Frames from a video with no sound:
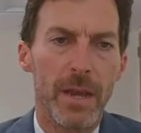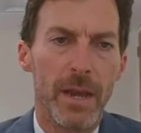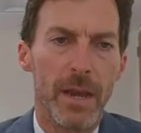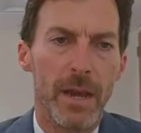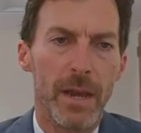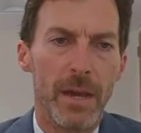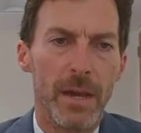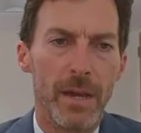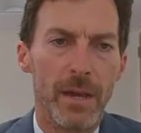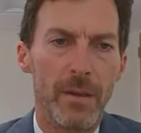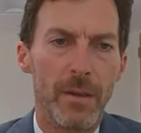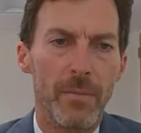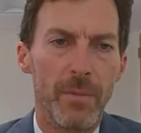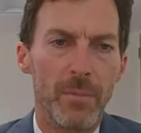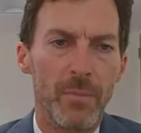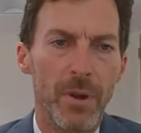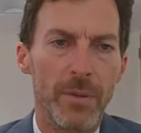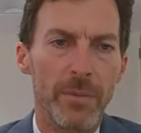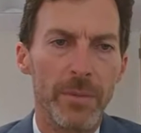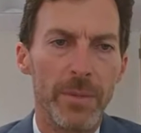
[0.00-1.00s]

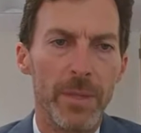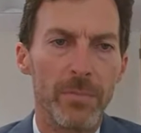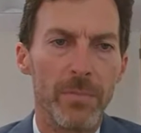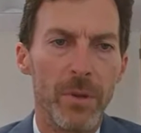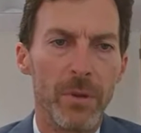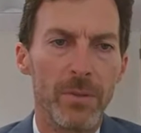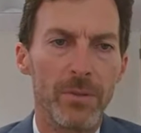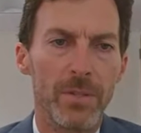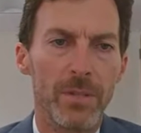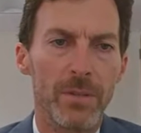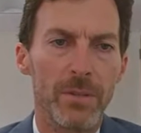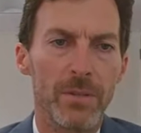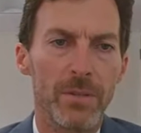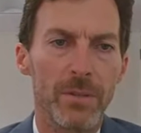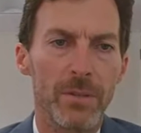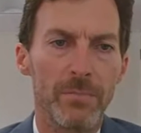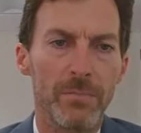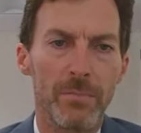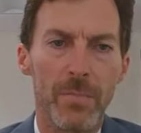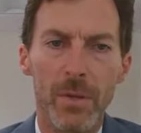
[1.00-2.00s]
Probably the most
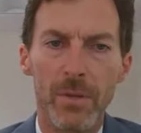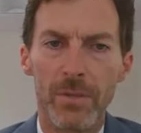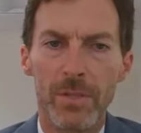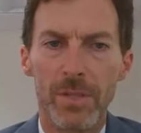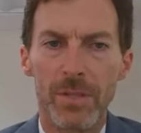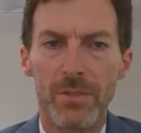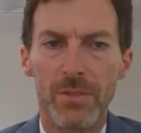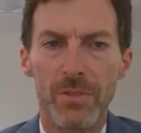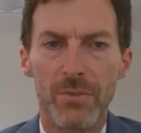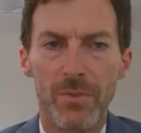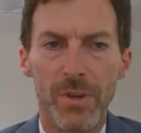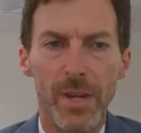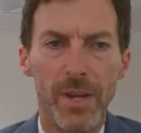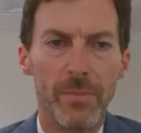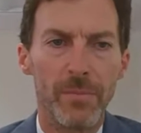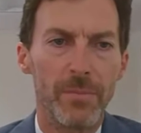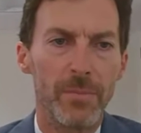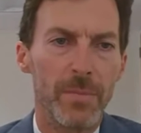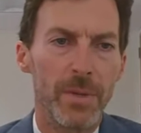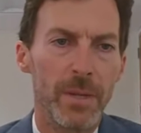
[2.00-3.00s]

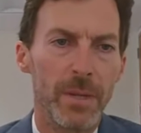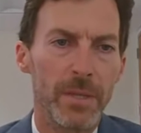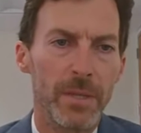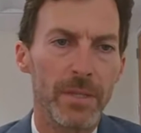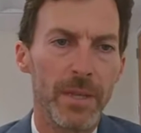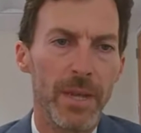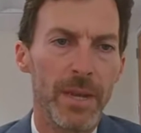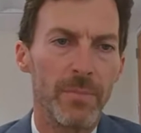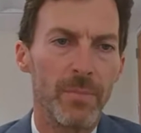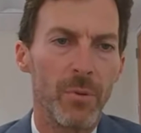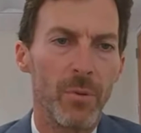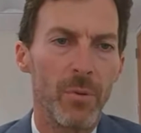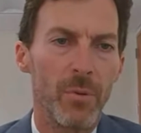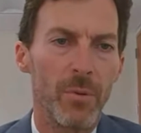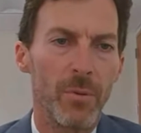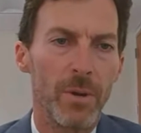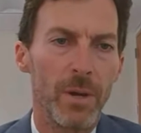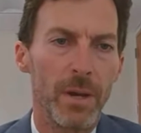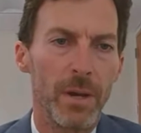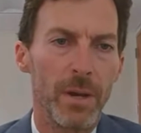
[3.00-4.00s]
extreme
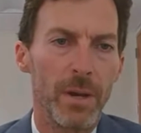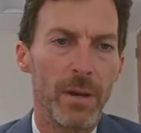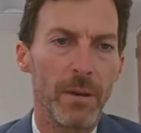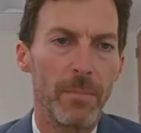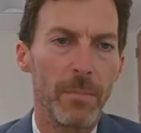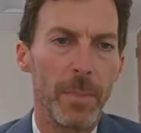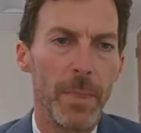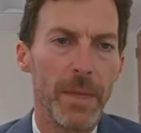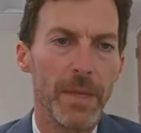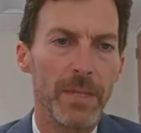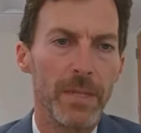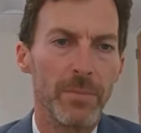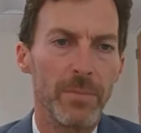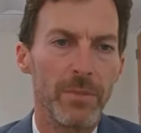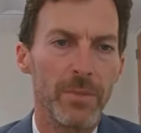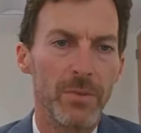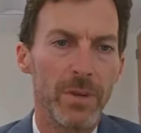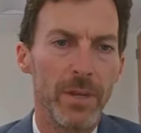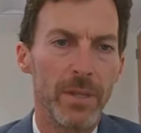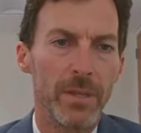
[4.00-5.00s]
example
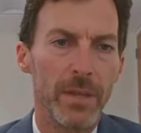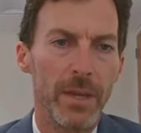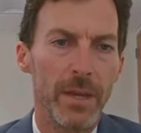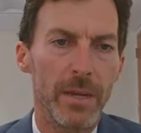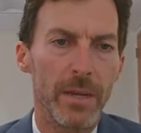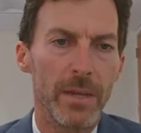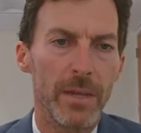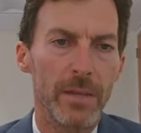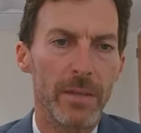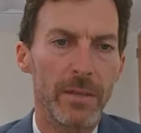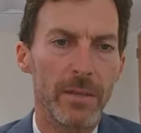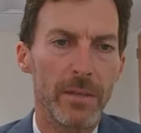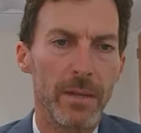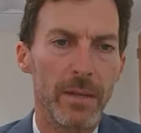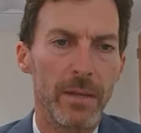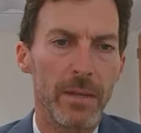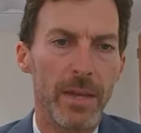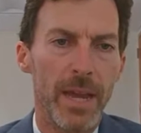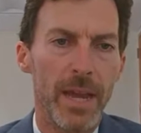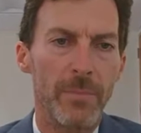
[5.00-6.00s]
demonstrating that is
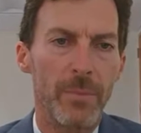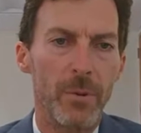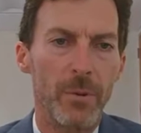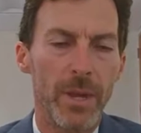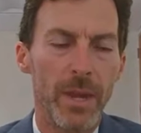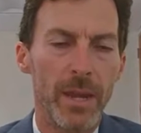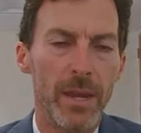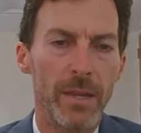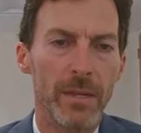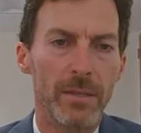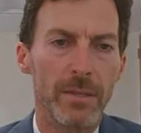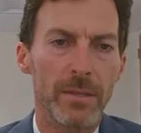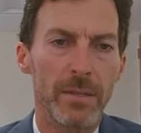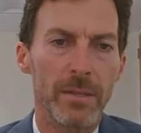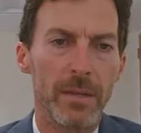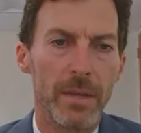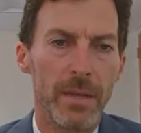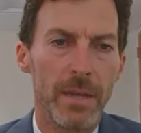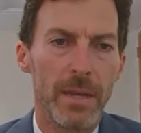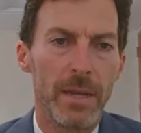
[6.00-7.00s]
capital gains.
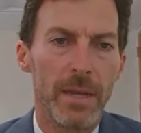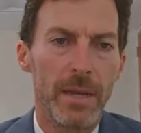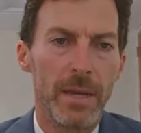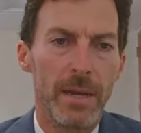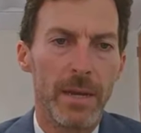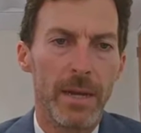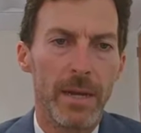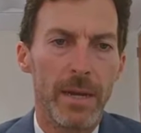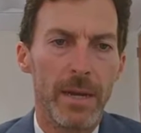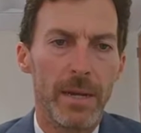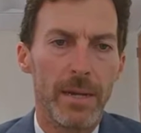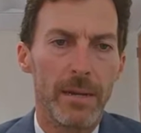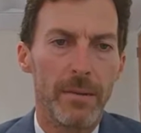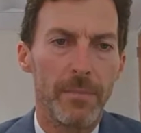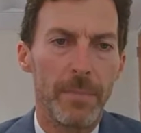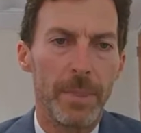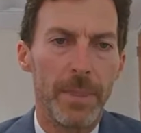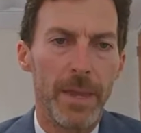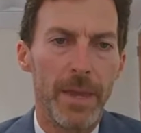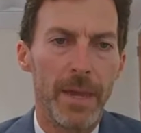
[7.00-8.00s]

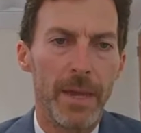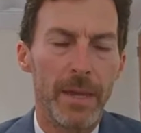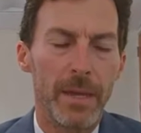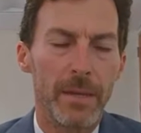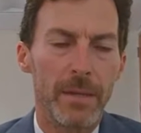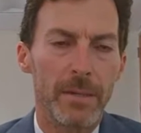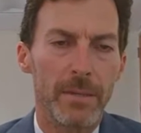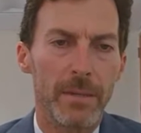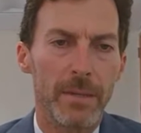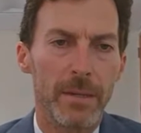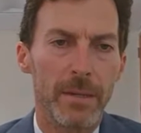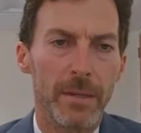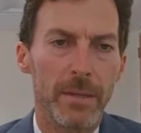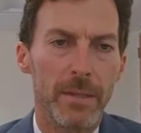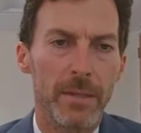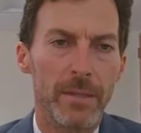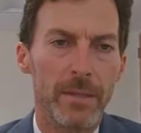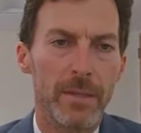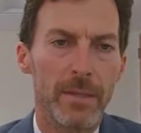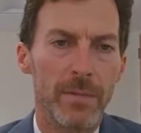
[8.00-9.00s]

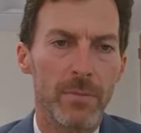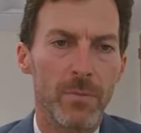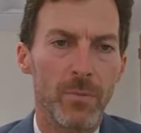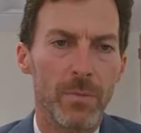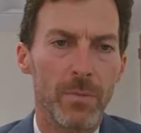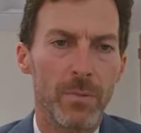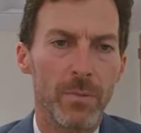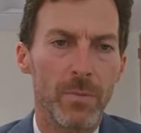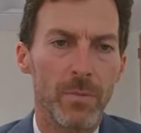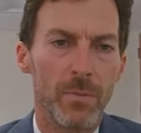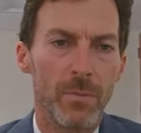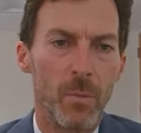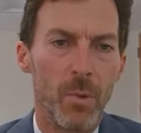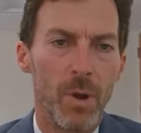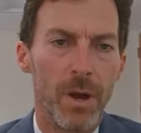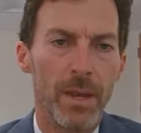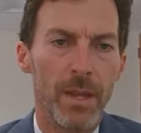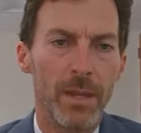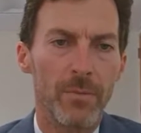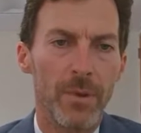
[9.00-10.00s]
This is
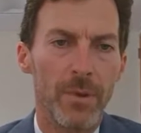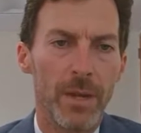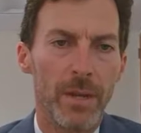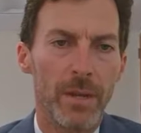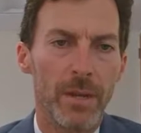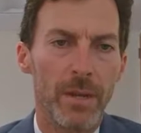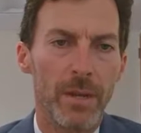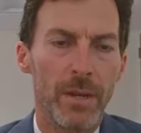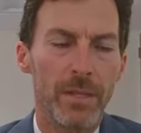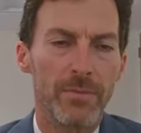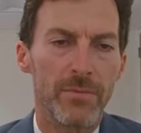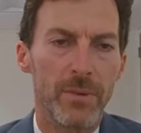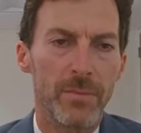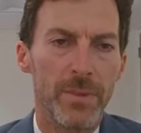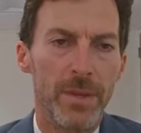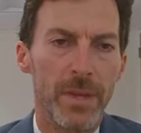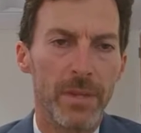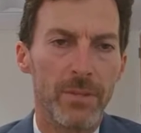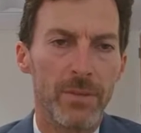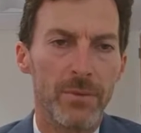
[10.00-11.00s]
widely recognized from
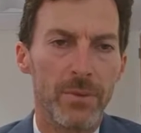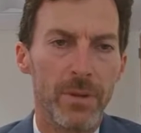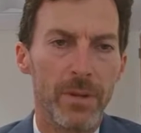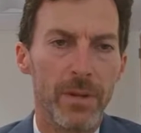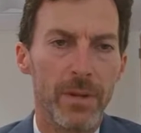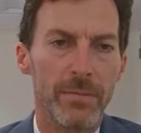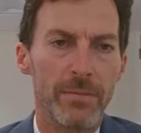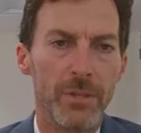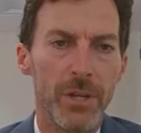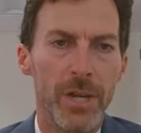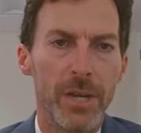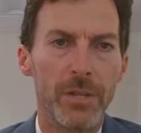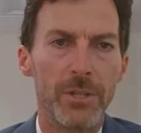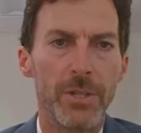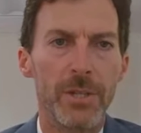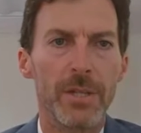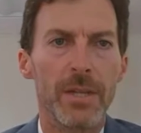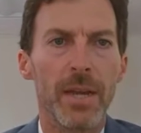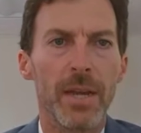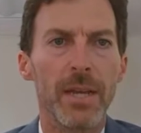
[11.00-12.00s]
the history of
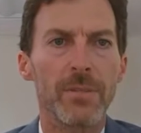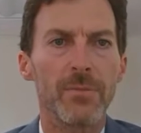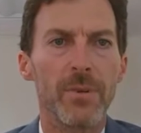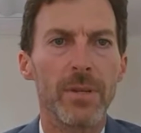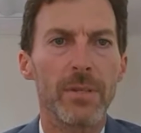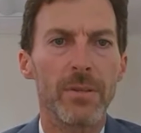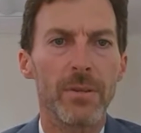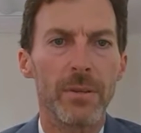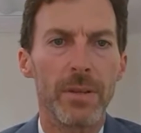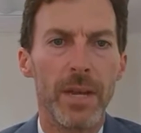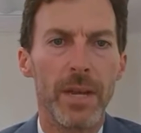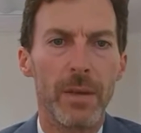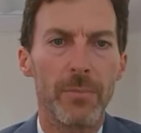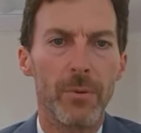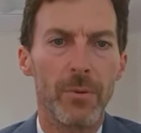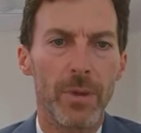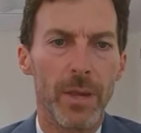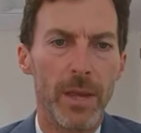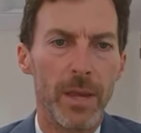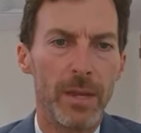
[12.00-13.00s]
changing tax rates on
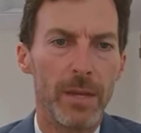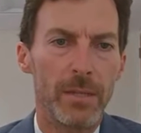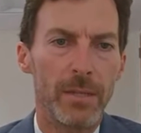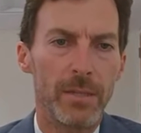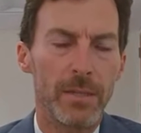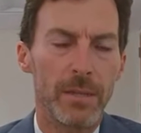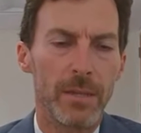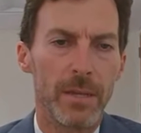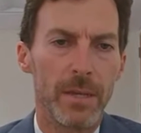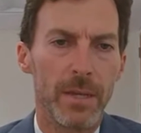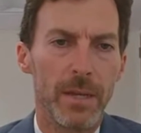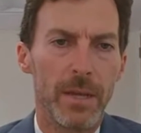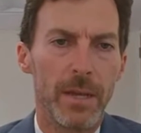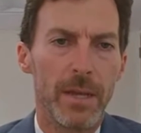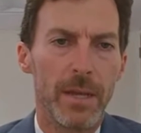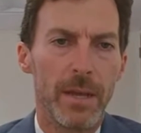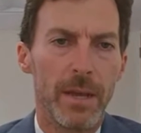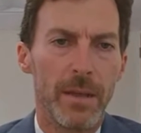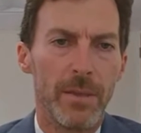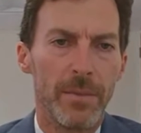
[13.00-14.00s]
capital gains,
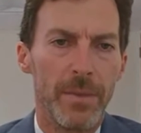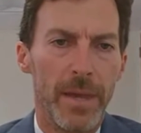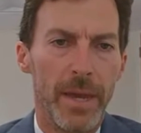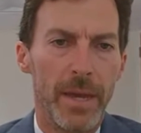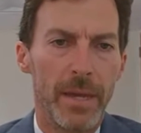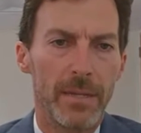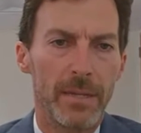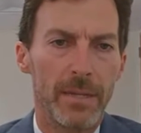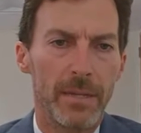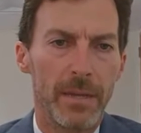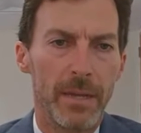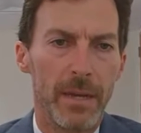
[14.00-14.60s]
that